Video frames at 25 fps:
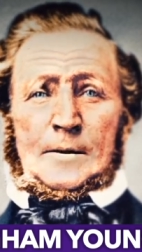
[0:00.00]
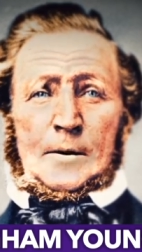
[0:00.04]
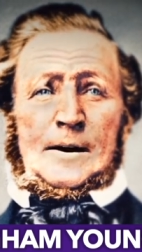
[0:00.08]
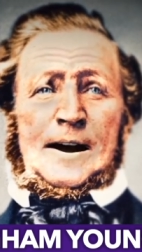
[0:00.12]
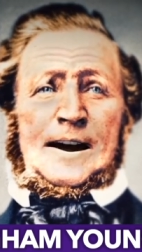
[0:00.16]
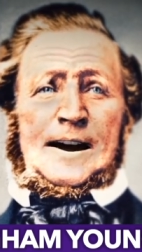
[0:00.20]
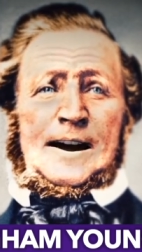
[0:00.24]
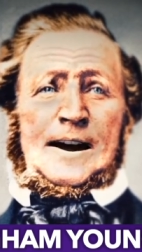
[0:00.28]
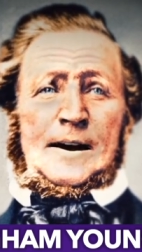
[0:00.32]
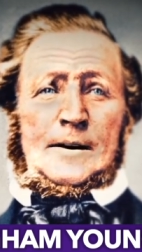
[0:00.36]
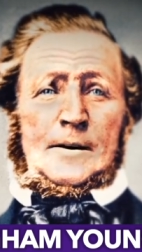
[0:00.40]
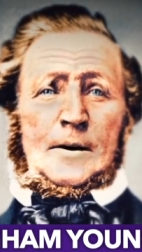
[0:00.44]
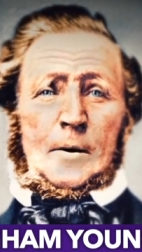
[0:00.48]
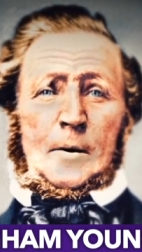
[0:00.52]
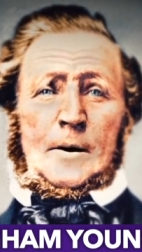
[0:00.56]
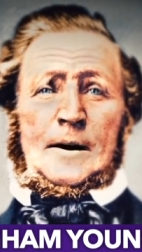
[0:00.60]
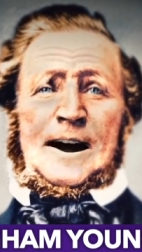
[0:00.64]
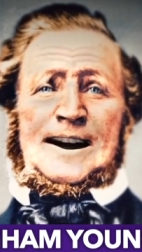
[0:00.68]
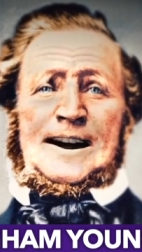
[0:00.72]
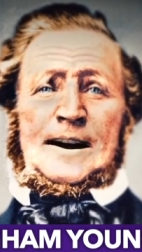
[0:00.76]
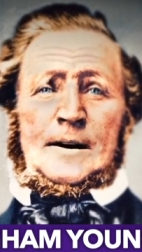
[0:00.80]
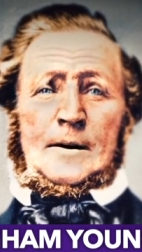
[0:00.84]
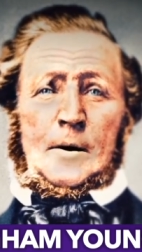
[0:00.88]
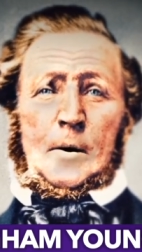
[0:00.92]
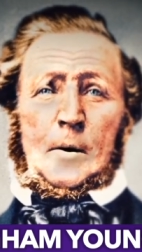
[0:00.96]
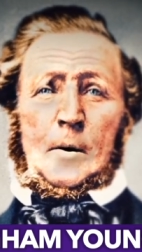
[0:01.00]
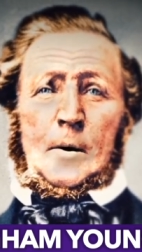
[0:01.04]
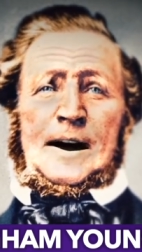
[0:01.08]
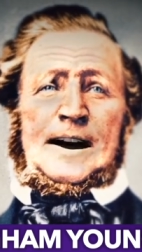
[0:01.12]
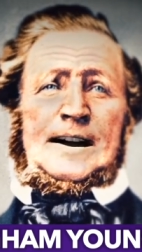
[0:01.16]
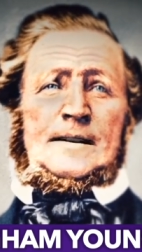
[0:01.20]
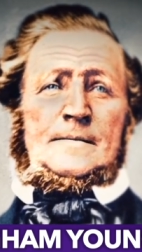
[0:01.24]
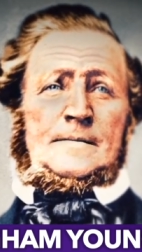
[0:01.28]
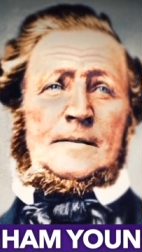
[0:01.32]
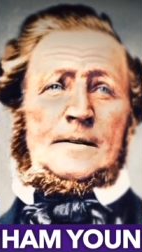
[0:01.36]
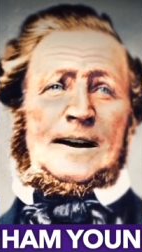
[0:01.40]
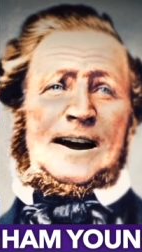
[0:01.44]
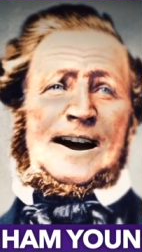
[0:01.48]
oh, I'm what, not sure. What
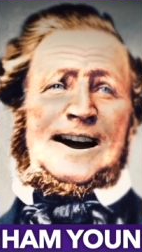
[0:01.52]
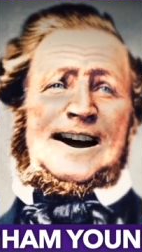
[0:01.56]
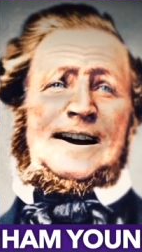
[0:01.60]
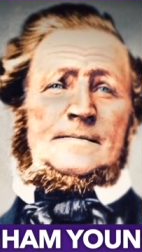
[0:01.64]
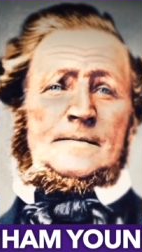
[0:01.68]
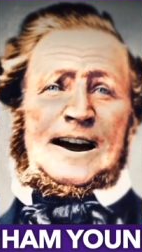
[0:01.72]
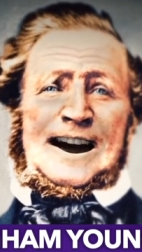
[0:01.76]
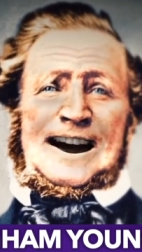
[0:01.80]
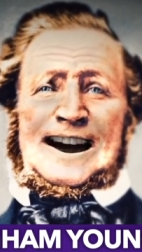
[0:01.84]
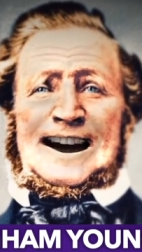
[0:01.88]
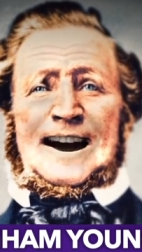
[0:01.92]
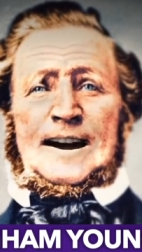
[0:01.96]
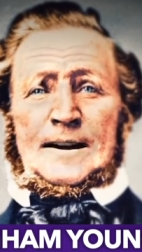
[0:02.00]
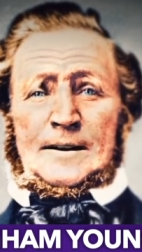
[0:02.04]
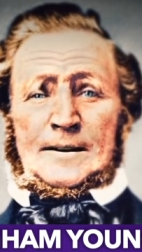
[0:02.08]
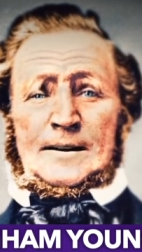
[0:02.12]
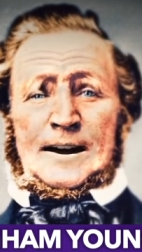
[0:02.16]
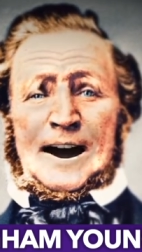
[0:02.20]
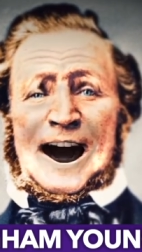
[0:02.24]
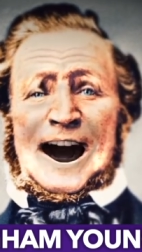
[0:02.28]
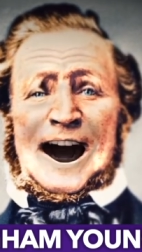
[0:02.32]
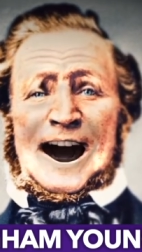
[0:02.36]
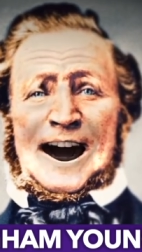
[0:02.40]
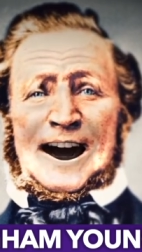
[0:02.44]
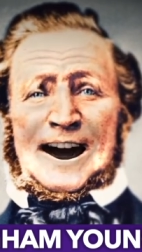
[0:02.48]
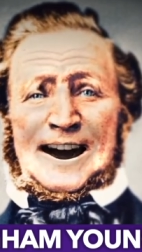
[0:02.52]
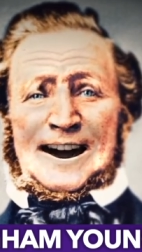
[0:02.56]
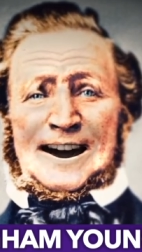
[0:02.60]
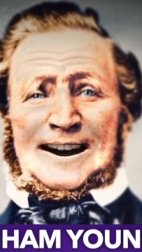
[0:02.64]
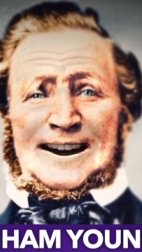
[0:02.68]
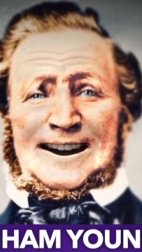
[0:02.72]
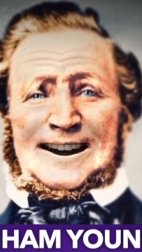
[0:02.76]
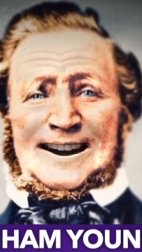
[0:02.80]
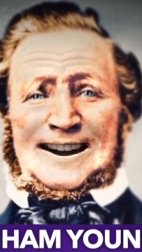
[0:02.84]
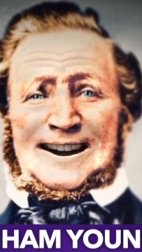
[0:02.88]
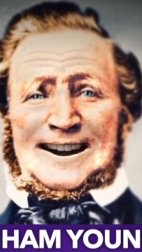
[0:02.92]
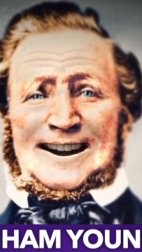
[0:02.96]
was polygamy legal then?